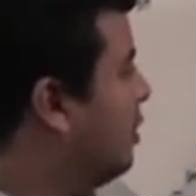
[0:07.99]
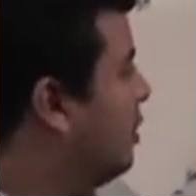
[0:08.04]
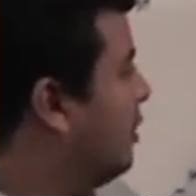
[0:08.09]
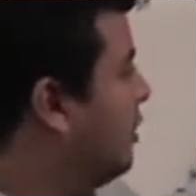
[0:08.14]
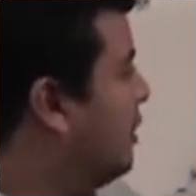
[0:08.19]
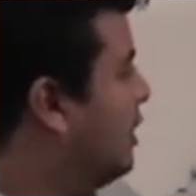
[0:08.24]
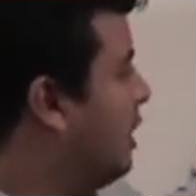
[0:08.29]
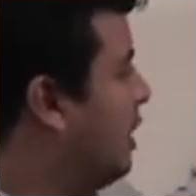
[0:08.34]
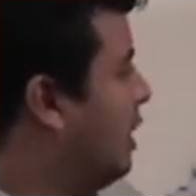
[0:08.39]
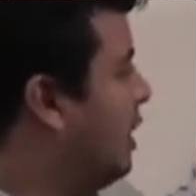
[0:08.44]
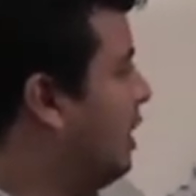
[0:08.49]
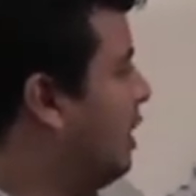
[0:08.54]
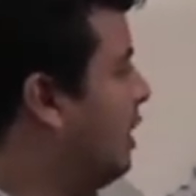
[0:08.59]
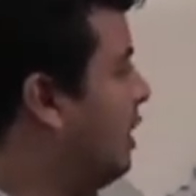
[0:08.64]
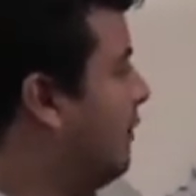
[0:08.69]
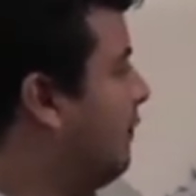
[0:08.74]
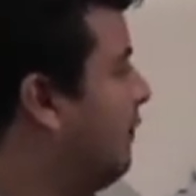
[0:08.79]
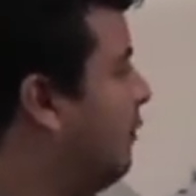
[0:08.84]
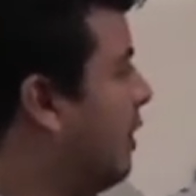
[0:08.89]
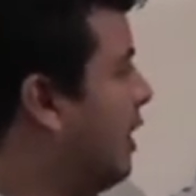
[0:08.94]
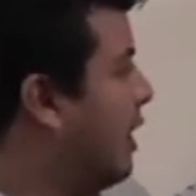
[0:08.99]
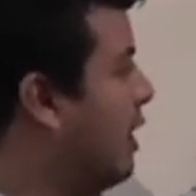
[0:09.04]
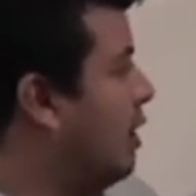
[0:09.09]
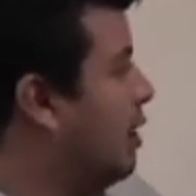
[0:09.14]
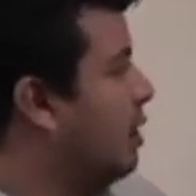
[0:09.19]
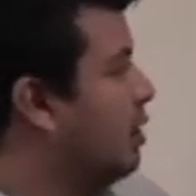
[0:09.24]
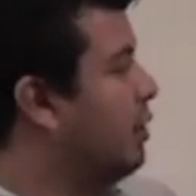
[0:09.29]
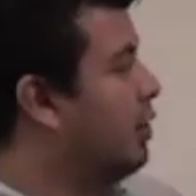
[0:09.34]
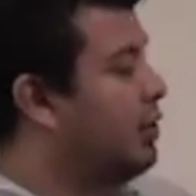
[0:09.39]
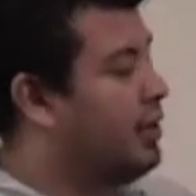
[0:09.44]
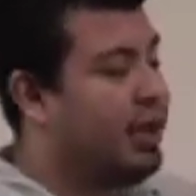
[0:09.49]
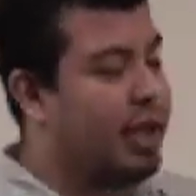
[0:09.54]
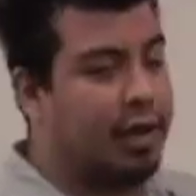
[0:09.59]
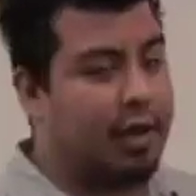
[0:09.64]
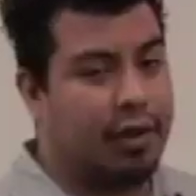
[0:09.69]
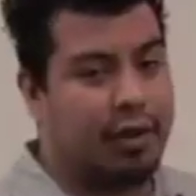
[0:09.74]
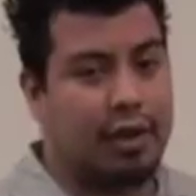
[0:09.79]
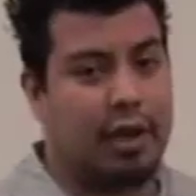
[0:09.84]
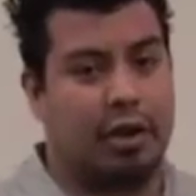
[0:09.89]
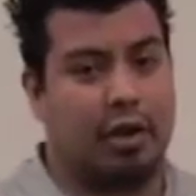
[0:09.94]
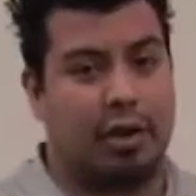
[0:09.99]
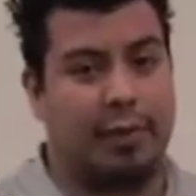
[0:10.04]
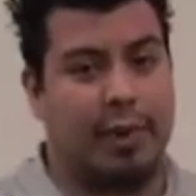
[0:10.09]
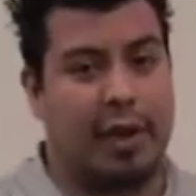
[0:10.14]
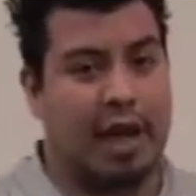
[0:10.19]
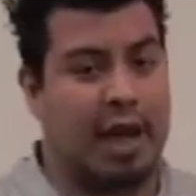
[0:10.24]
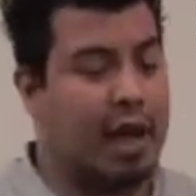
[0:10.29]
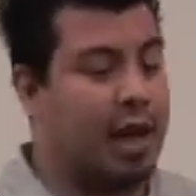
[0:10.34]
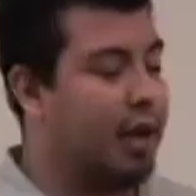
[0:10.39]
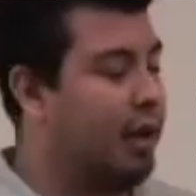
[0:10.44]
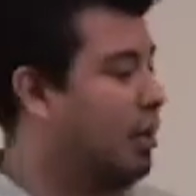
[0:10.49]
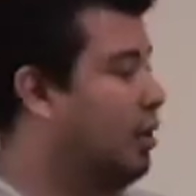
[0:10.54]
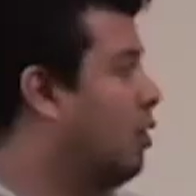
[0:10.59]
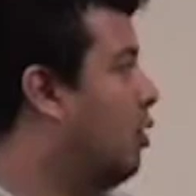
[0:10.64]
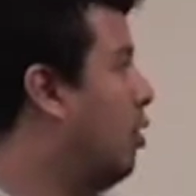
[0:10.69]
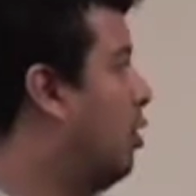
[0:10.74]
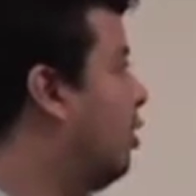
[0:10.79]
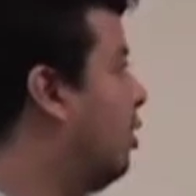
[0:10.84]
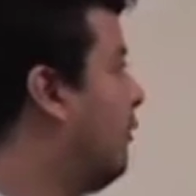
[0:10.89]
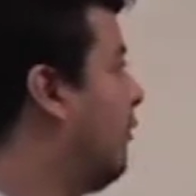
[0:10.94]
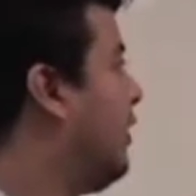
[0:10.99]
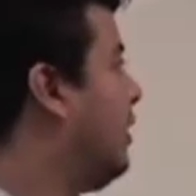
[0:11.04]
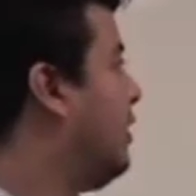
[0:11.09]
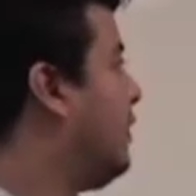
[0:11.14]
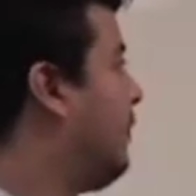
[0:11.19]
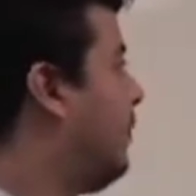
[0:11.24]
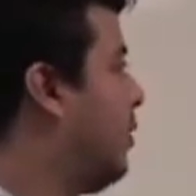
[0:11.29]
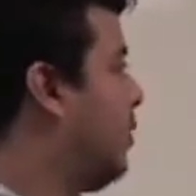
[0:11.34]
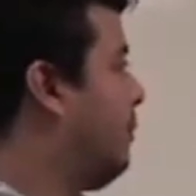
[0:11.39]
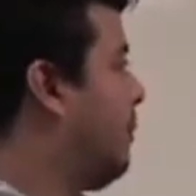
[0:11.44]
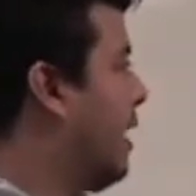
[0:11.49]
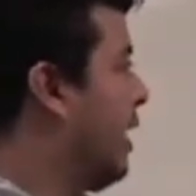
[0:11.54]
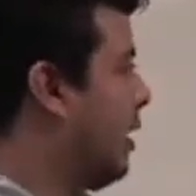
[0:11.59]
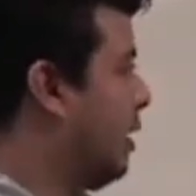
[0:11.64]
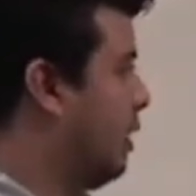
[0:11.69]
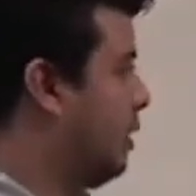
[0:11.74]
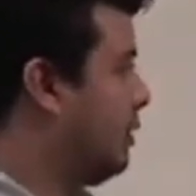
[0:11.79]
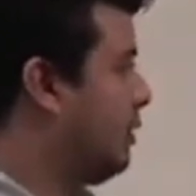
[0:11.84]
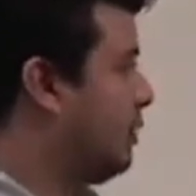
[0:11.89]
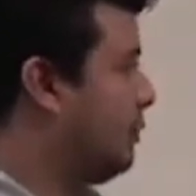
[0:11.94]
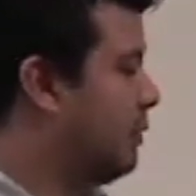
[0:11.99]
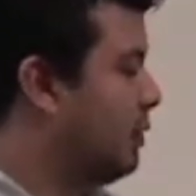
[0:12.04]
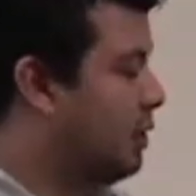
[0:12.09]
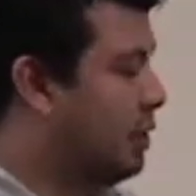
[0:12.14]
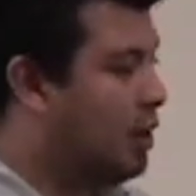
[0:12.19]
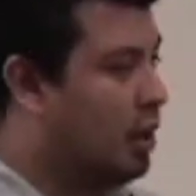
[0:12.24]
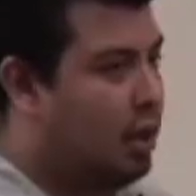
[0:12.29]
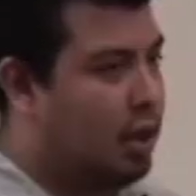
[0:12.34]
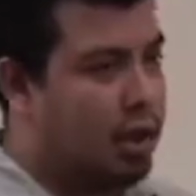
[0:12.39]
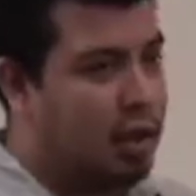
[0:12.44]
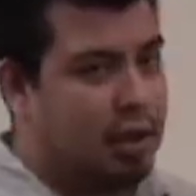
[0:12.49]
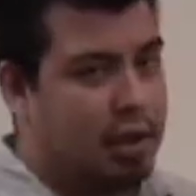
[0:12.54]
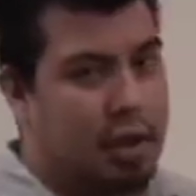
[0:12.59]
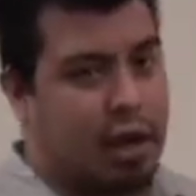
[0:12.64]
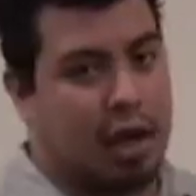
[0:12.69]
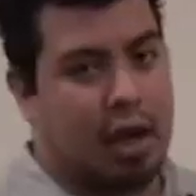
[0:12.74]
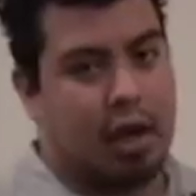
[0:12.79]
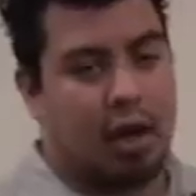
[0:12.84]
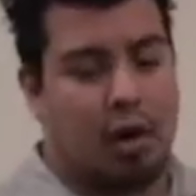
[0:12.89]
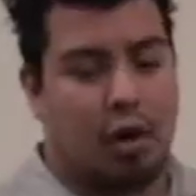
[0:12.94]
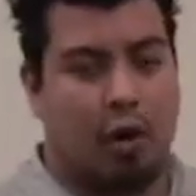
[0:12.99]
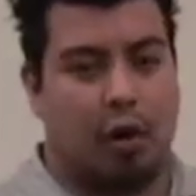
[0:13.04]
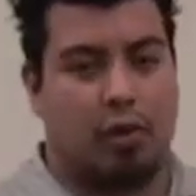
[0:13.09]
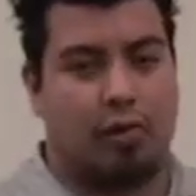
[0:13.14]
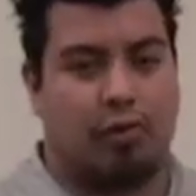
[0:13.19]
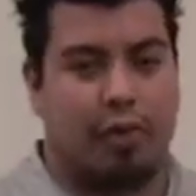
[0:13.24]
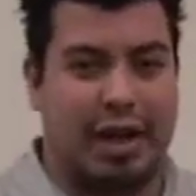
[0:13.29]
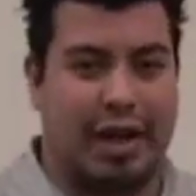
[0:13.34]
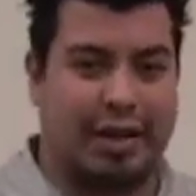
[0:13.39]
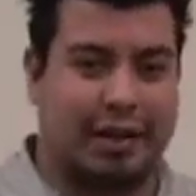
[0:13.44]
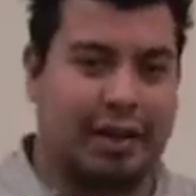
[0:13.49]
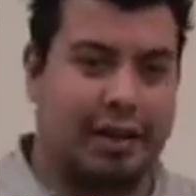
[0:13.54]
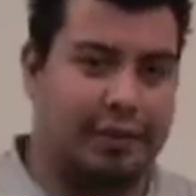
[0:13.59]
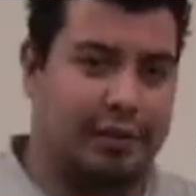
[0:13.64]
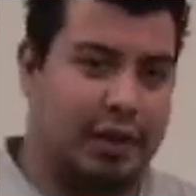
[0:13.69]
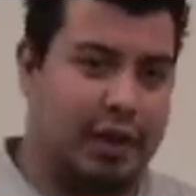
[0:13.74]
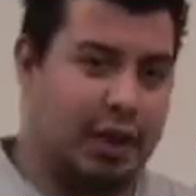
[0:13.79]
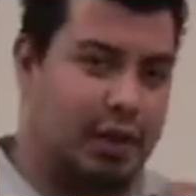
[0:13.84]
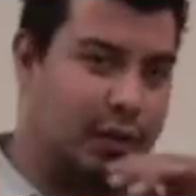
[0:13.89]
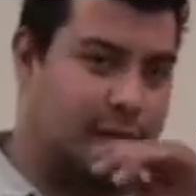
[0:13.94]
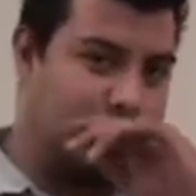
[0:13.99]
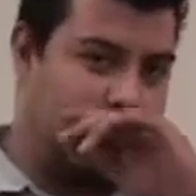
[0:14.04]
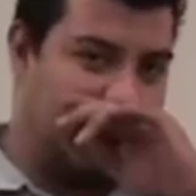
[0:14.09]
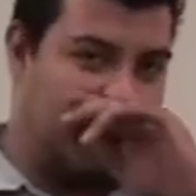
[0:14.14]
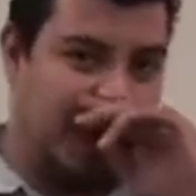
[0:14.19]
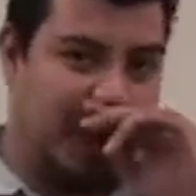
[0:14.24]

see if we can understand the theory behind all of these four mechanisms. They are all relatively